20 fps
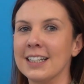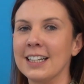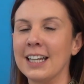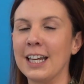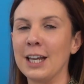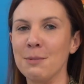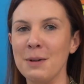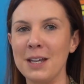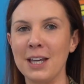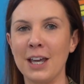
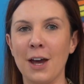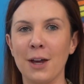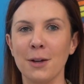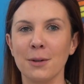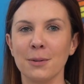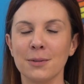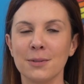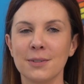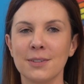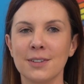Here we go.
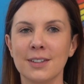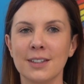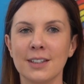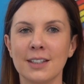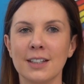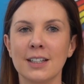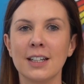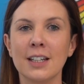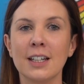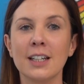
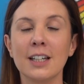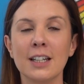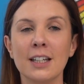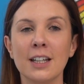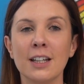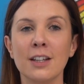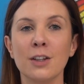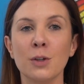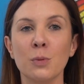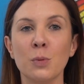
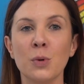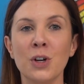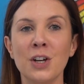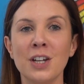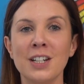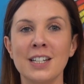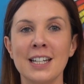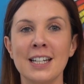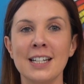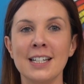The
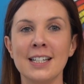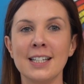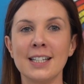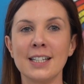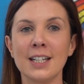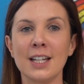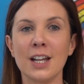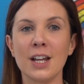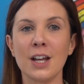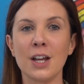word is.